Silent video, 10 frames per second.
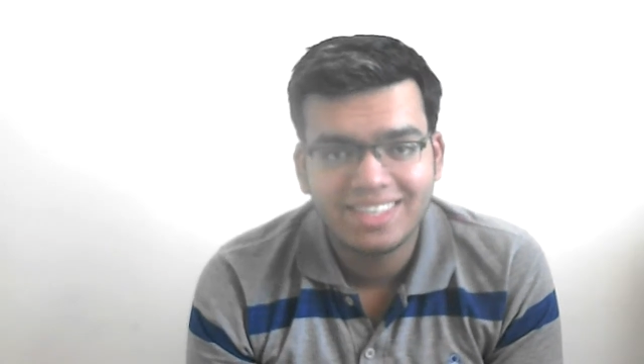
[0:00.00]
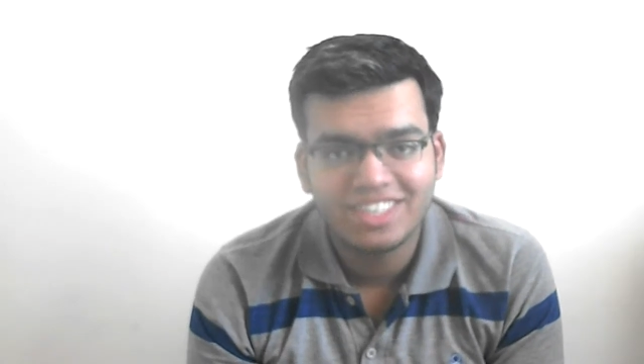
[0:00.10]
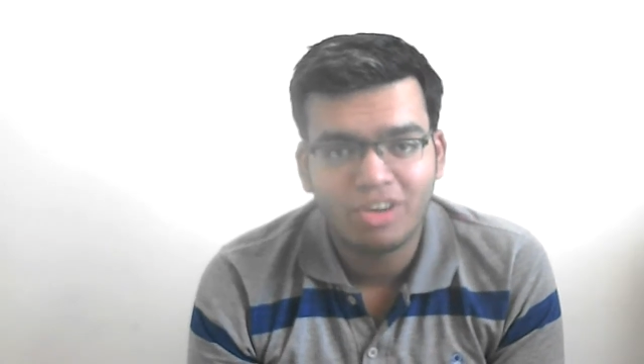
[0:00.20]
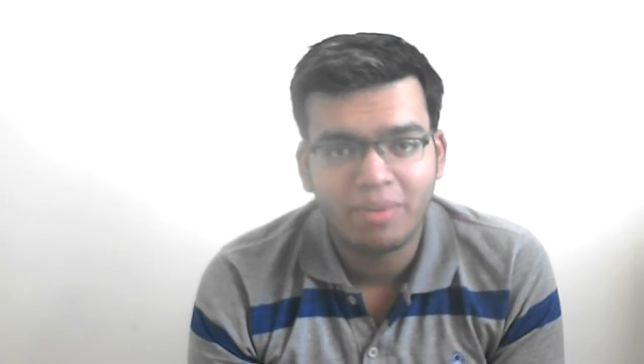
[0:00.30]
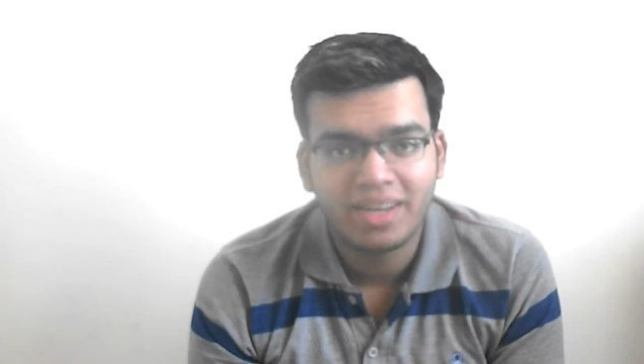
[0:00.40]

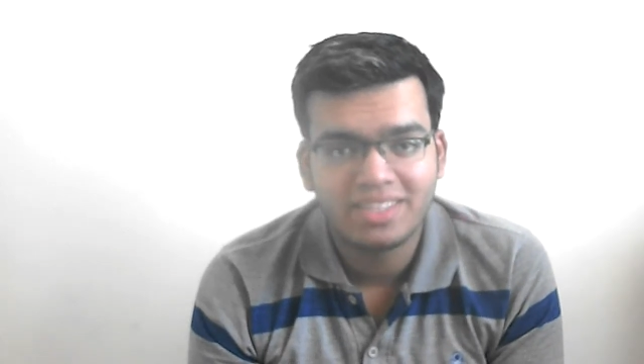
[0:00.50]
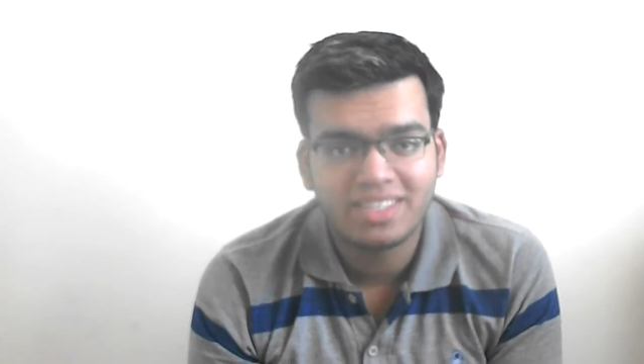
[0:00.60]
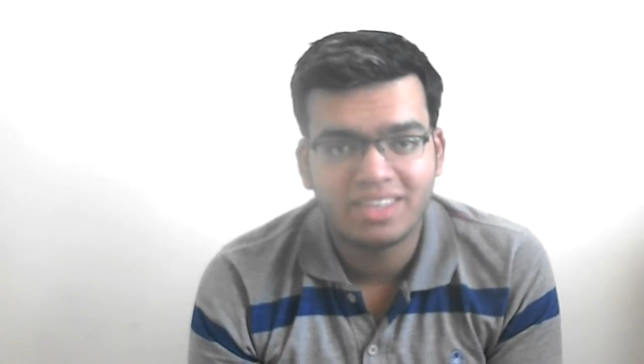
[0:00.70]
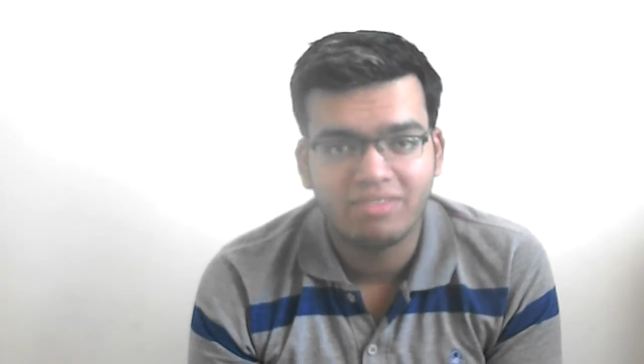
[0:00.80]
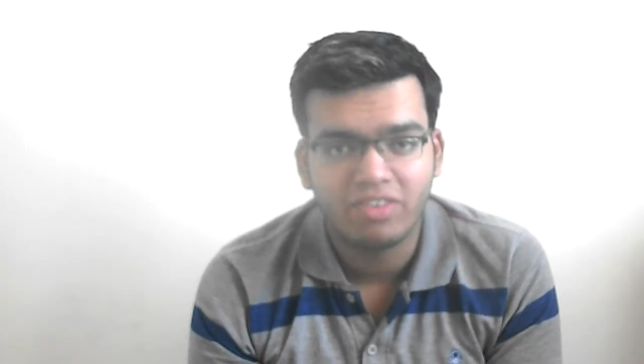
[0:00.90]
this operating
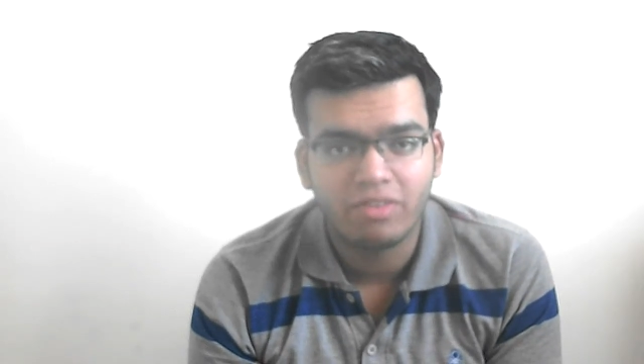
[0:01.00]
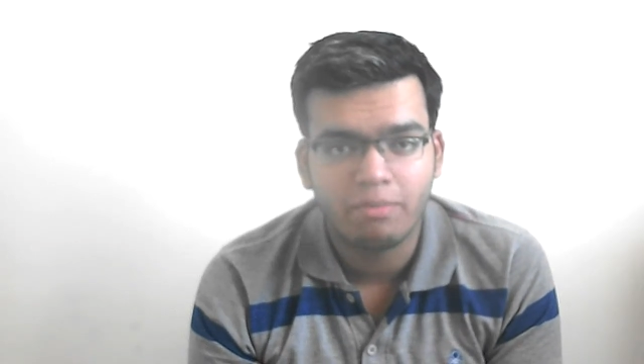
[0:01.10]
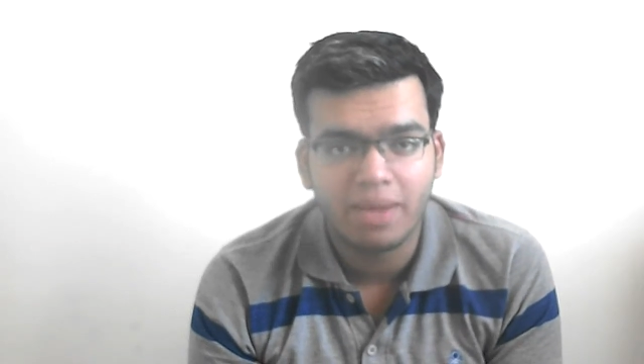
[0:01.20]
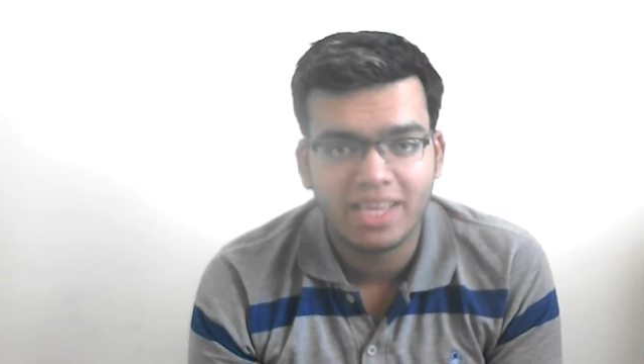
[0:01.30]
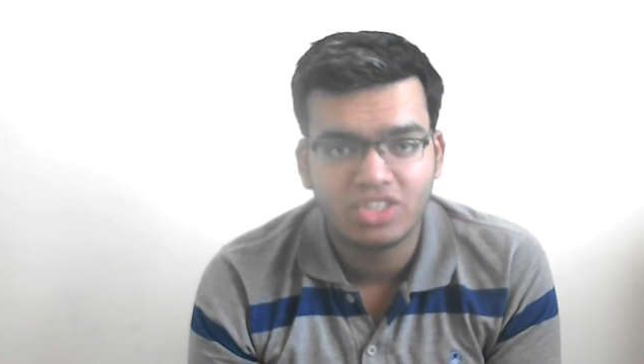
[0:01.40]
system will be
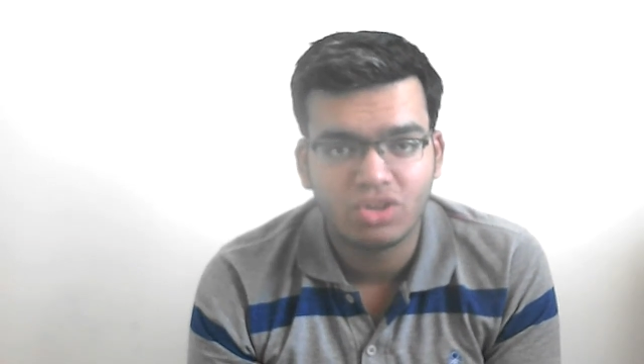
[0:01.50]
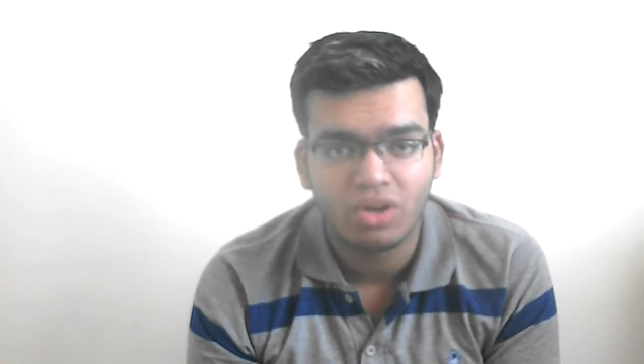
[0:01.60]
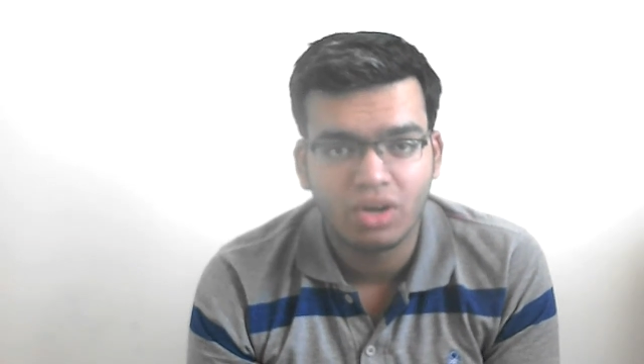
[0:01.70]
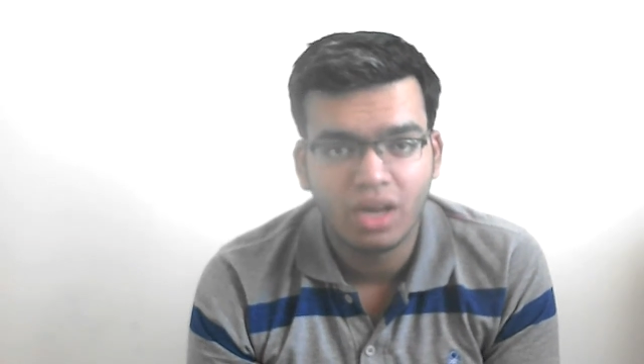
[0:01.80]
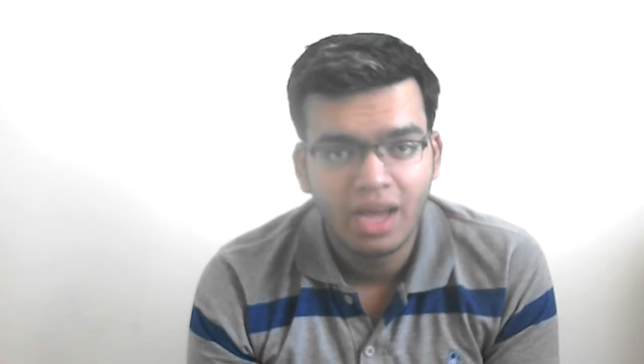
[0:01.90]
based
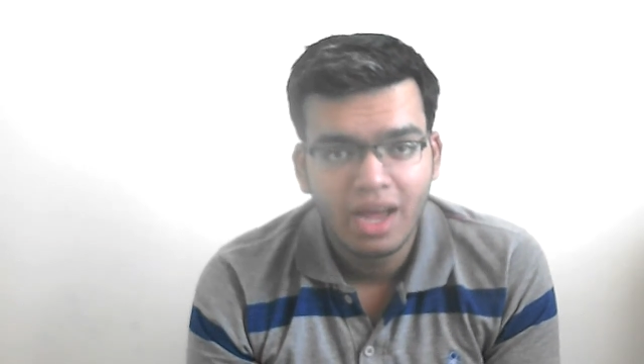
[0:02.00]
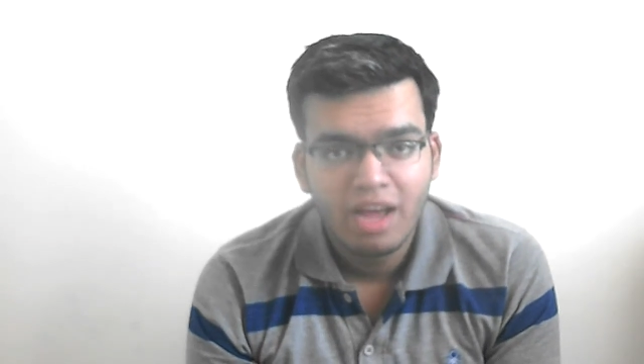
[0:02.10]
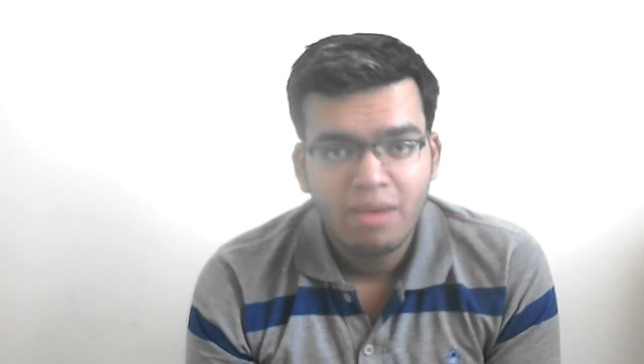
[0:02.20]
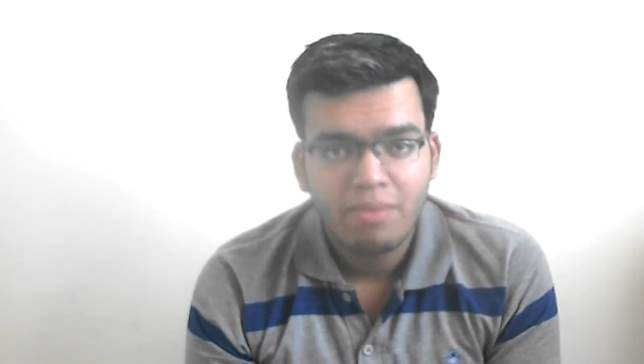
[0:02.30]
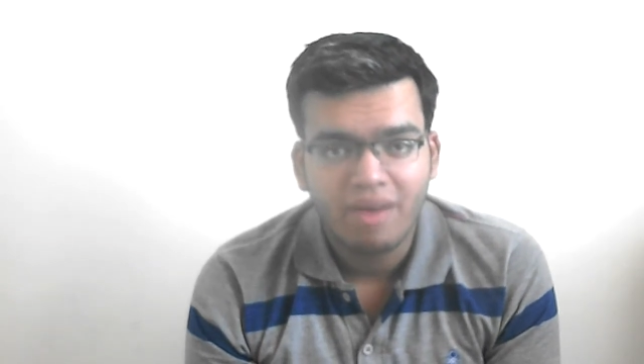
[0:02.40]
on
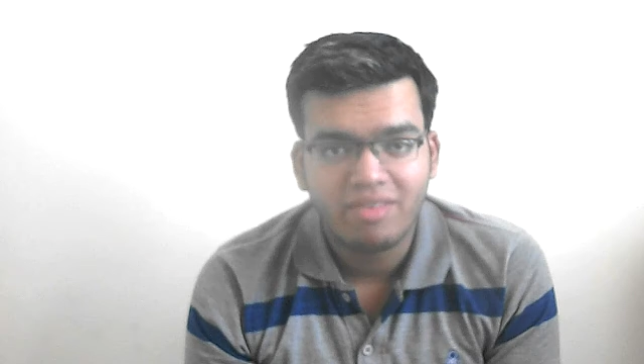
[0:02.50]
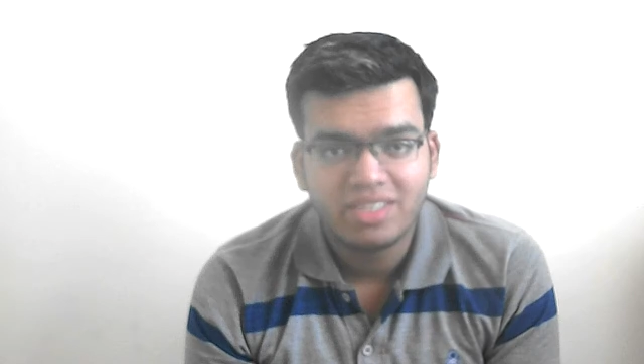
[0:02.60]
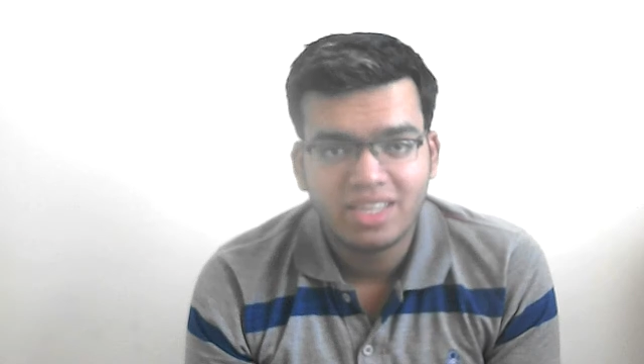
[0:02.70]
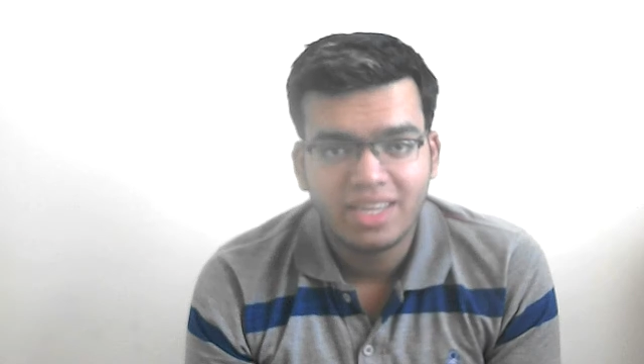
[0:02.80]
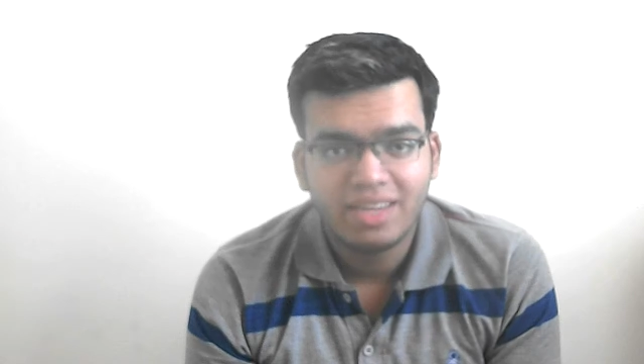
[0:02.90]

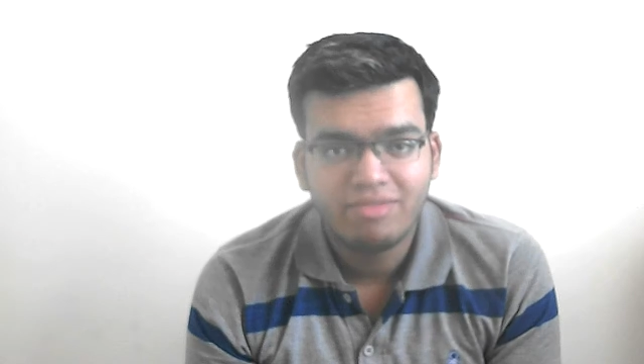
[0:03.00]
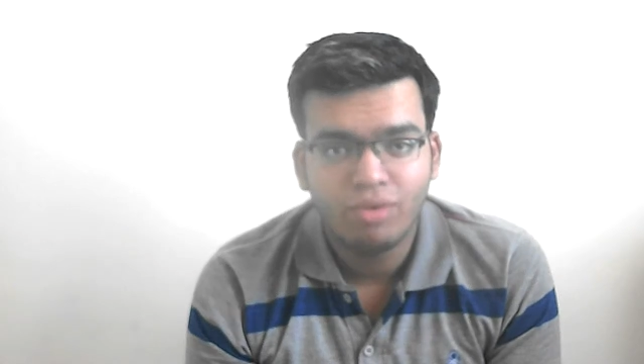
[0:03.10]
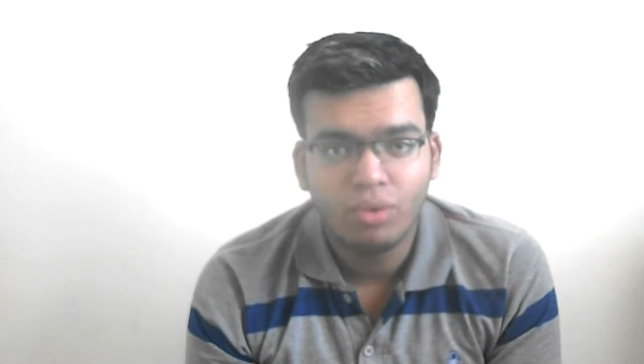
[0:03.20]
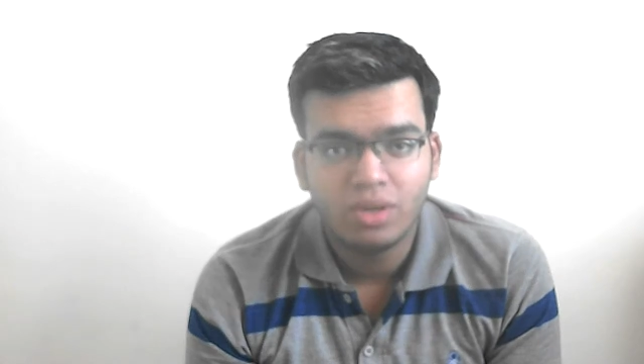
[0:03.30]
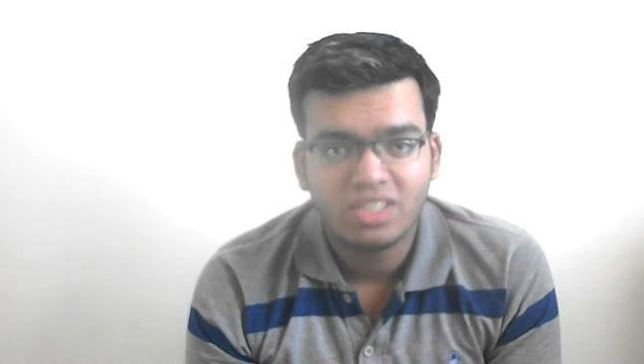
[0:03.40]
privacy
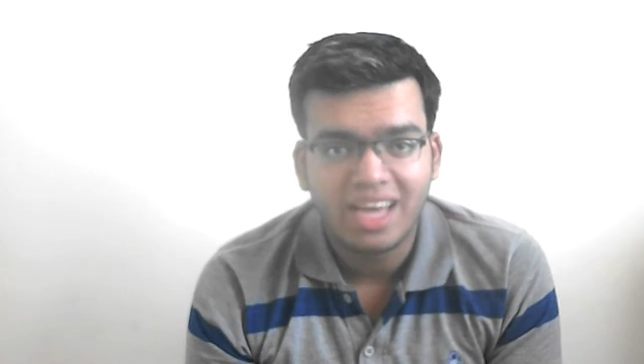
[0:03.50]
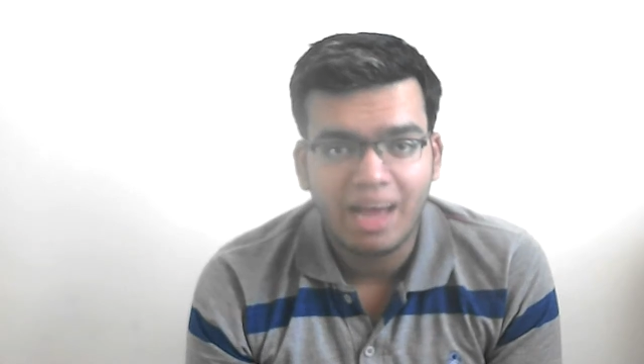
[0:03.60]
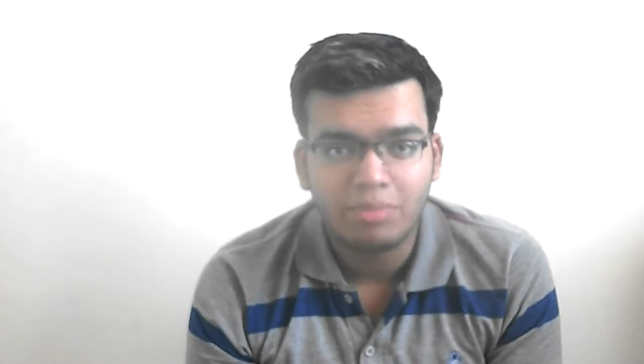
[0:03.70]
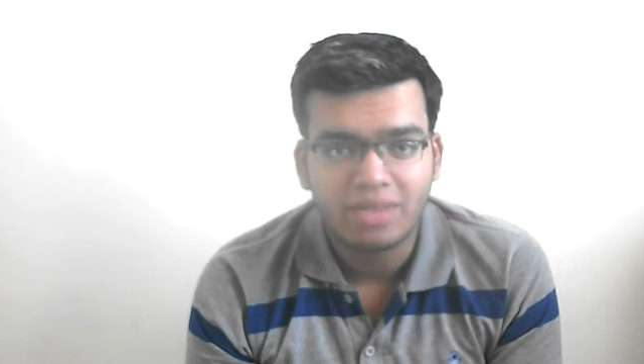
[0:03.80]
focused apps